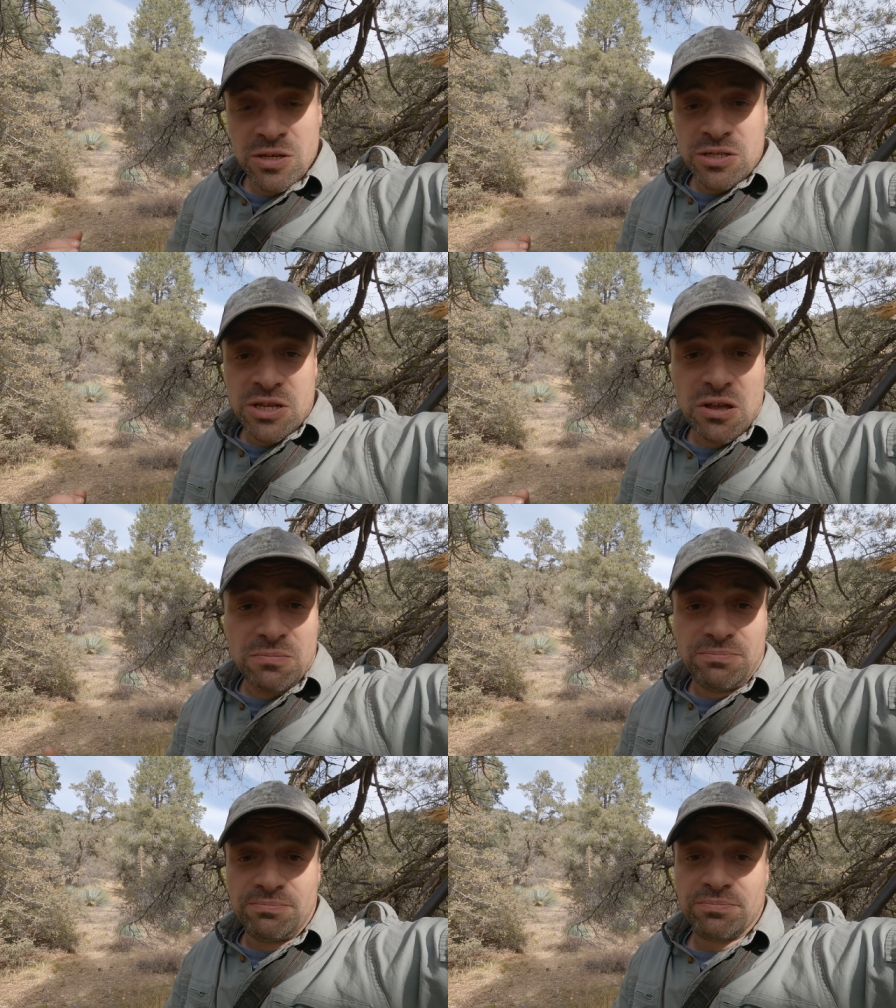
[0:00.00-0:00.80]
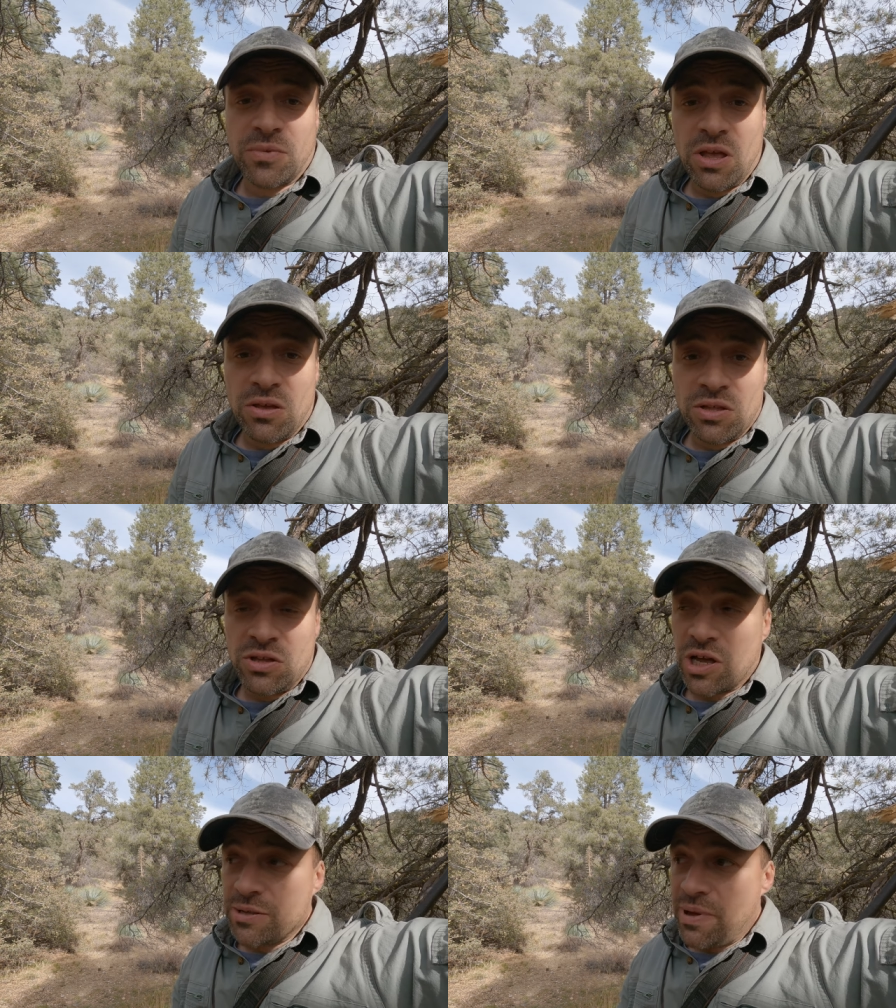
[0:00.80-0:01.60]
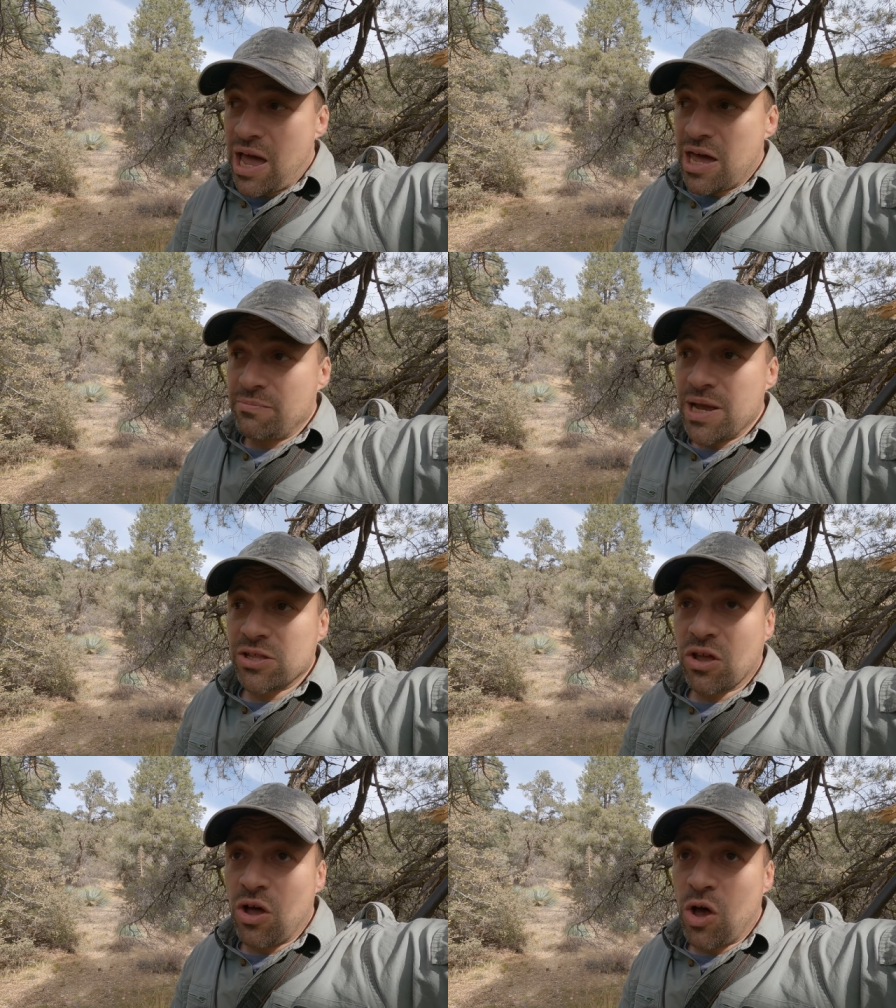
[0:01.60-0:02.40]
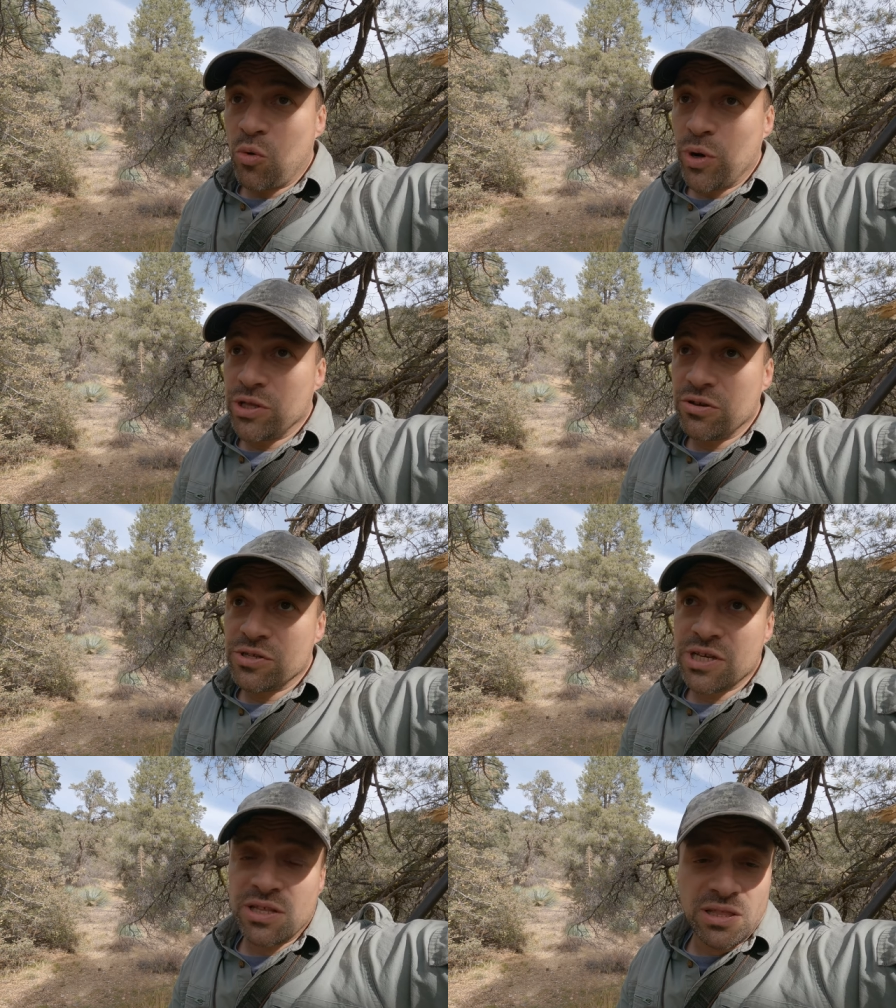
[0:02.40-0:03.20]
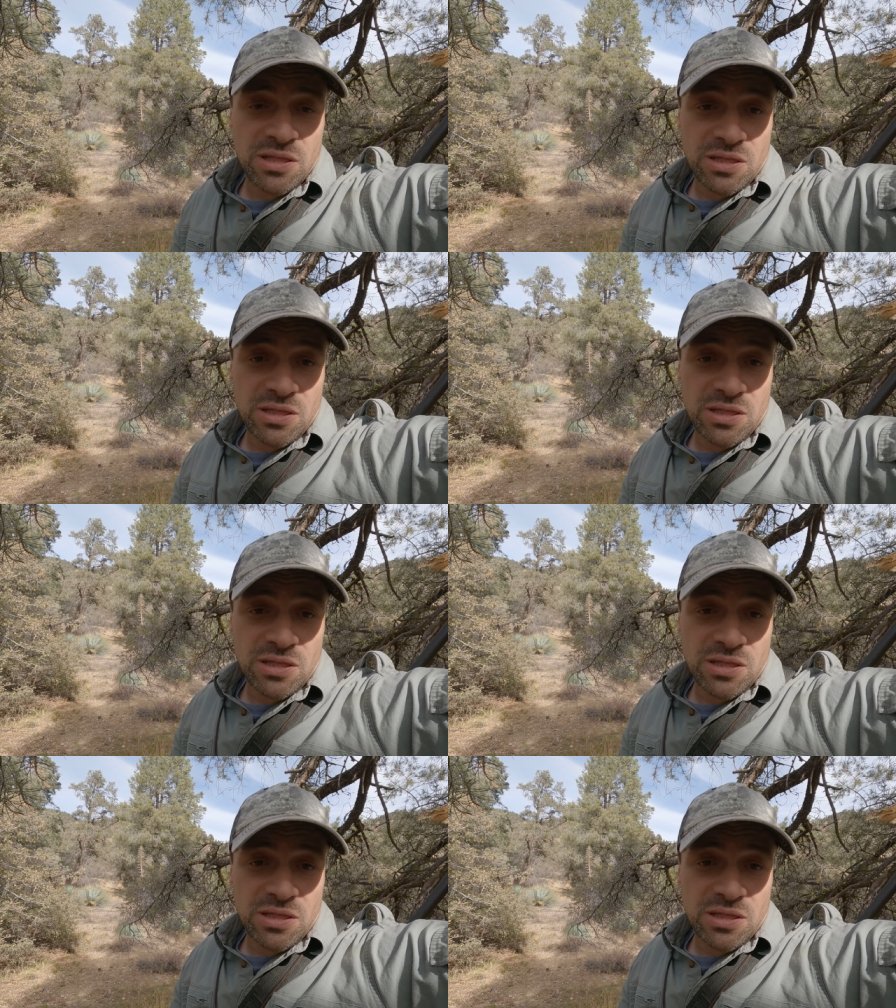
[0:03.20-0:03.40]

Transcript: So, talked about how to make the call when you use it.